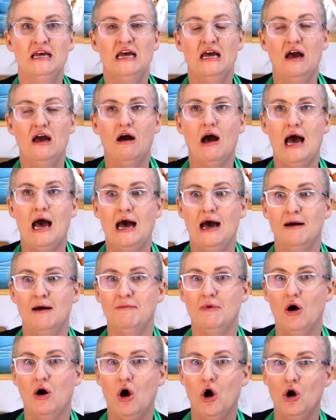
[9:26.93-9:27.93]

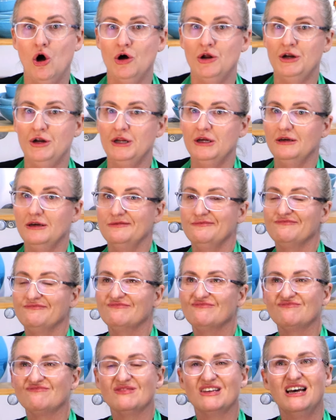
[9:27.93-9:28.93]
on,
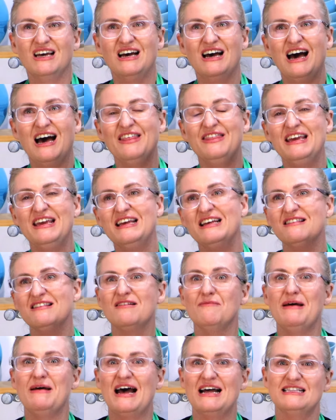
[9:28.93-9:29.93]
I think it's
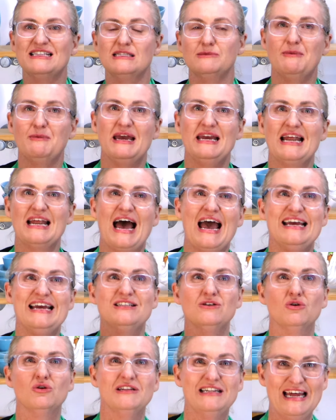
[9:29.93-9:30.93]
about speed 8
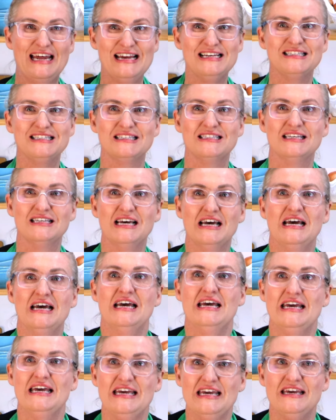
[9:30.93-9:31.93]
or less,
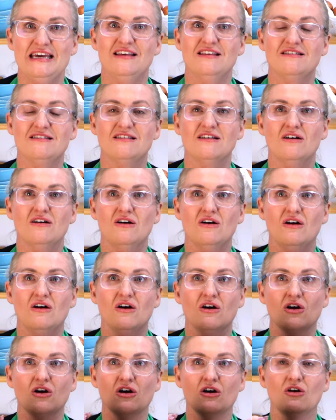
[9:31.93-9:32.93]
is
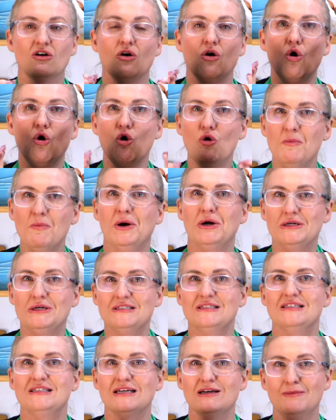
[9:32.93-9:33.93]

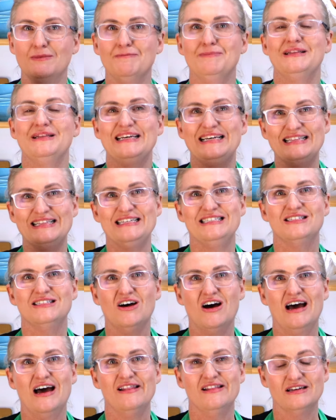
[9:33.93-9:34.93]
almost completely
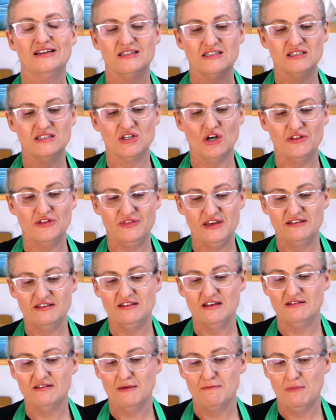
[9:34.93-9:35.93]
silent. So this
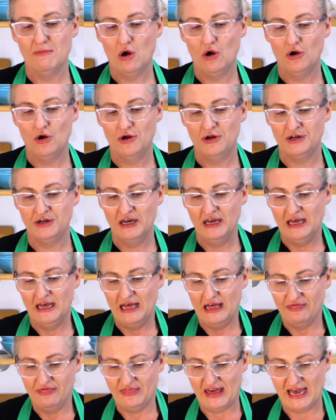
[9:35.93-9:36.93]
is a mode
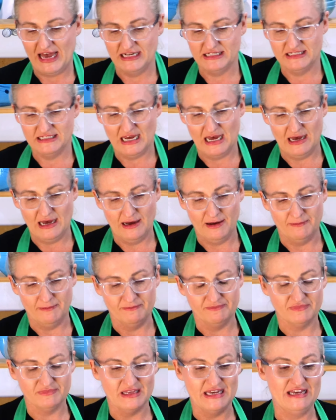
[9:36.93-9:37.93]
that
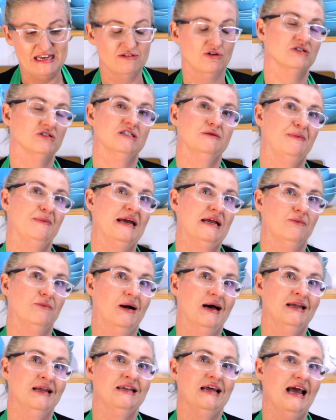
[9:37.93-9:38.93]
is on speed
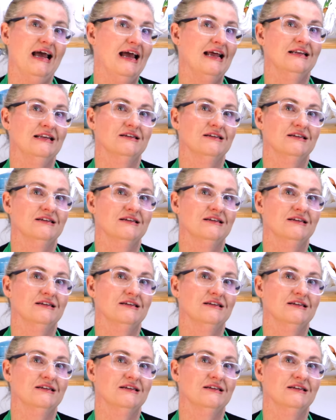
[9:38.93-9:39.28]
1 and